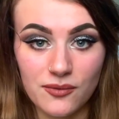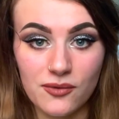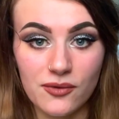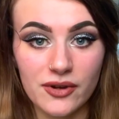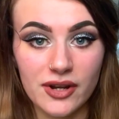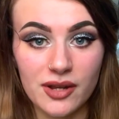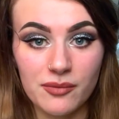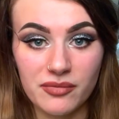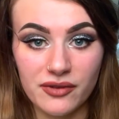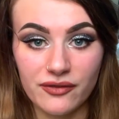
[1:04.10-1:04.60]

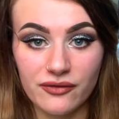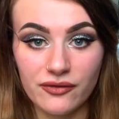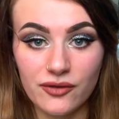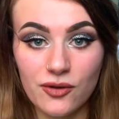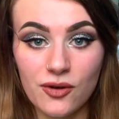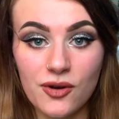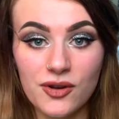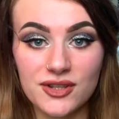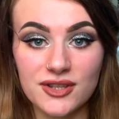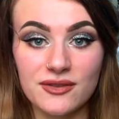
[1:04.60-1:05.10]
worn it
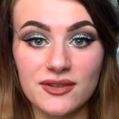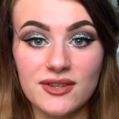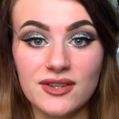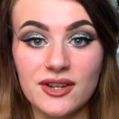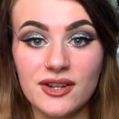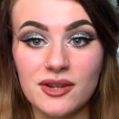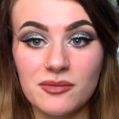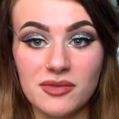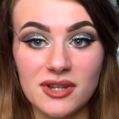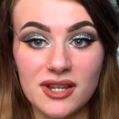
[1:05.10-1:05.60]
before, so it's
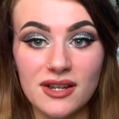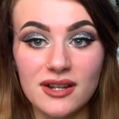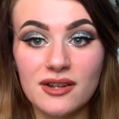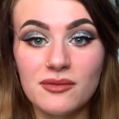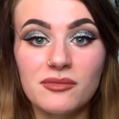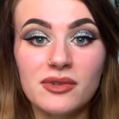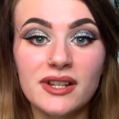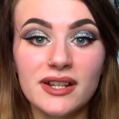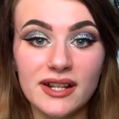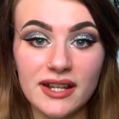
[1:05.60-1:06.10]
going to be a
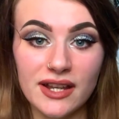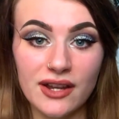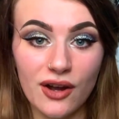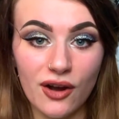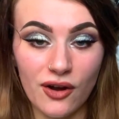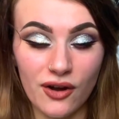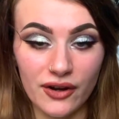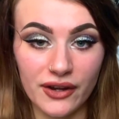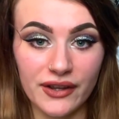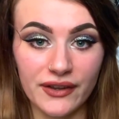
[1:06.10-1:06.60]

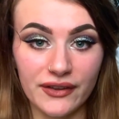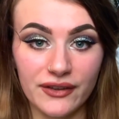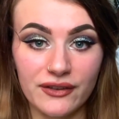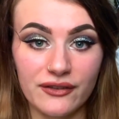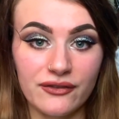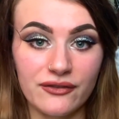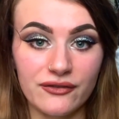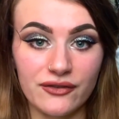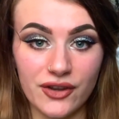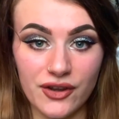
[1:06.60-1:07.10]
completely
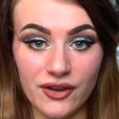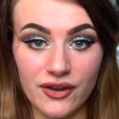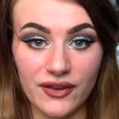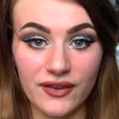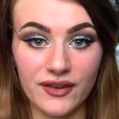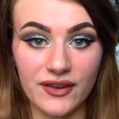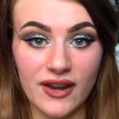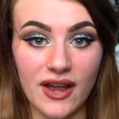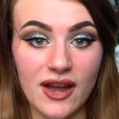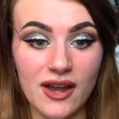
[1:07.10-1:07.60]
honest
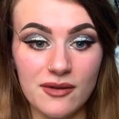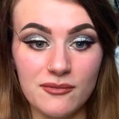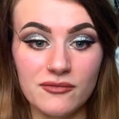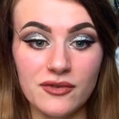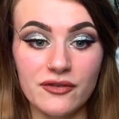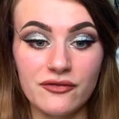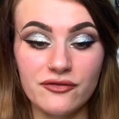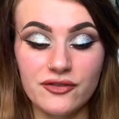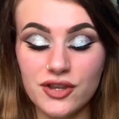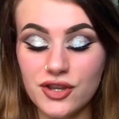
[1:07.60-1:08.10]
first
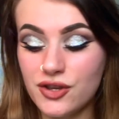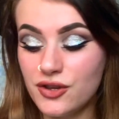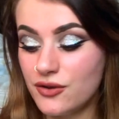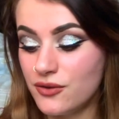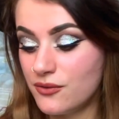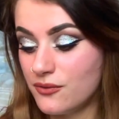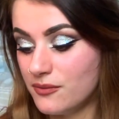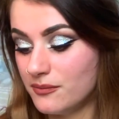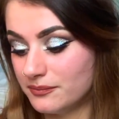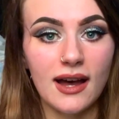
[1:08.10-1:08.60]
time
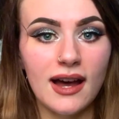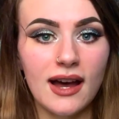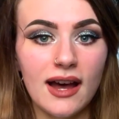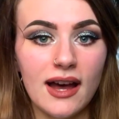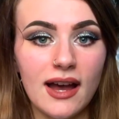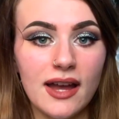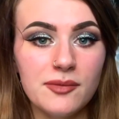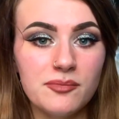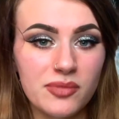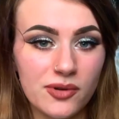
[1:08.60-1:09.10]
review.
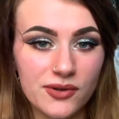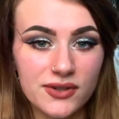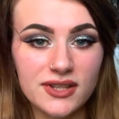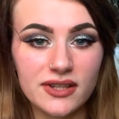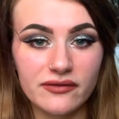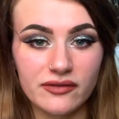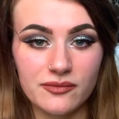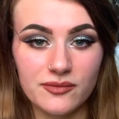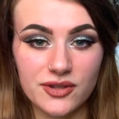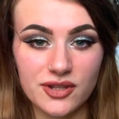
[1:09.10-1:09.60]
I
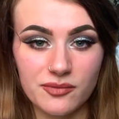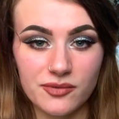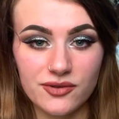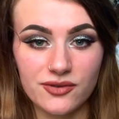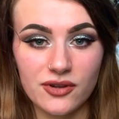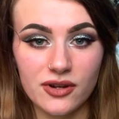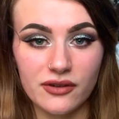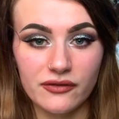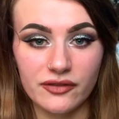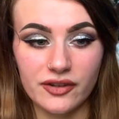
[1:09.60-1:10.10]
bought it from
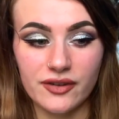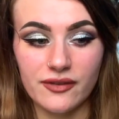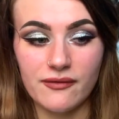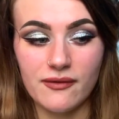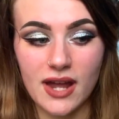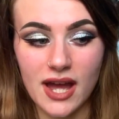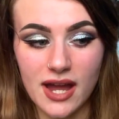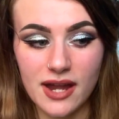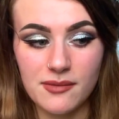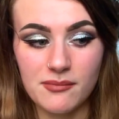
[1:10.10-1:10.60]
Superdrug for
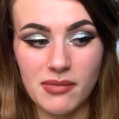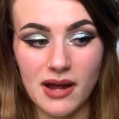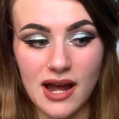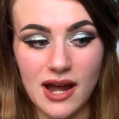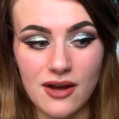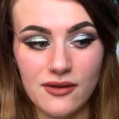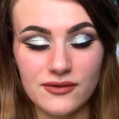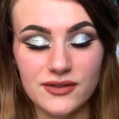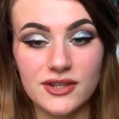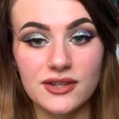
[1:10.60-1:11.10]

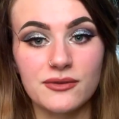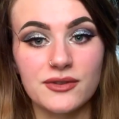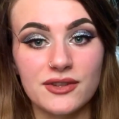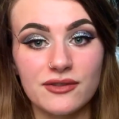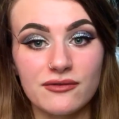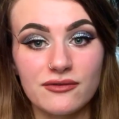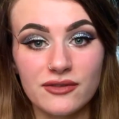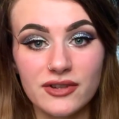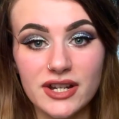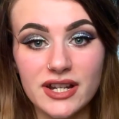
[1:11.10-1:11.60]
£9, so
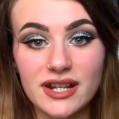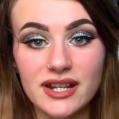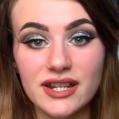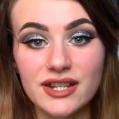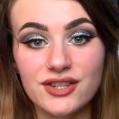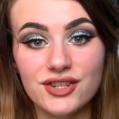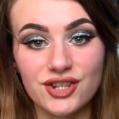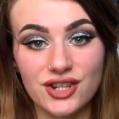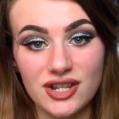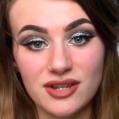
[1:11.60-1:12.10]
it's a
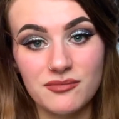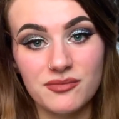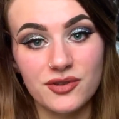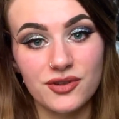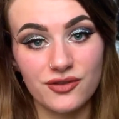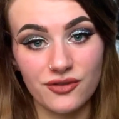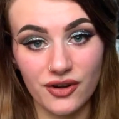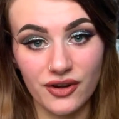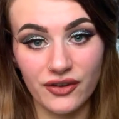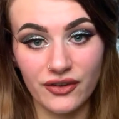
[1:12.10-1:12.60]
really
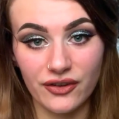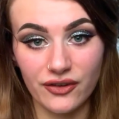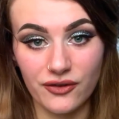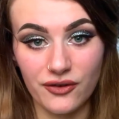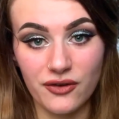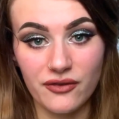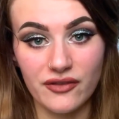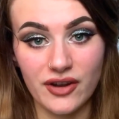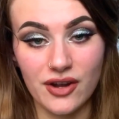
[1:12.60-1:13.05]
cheap drugstore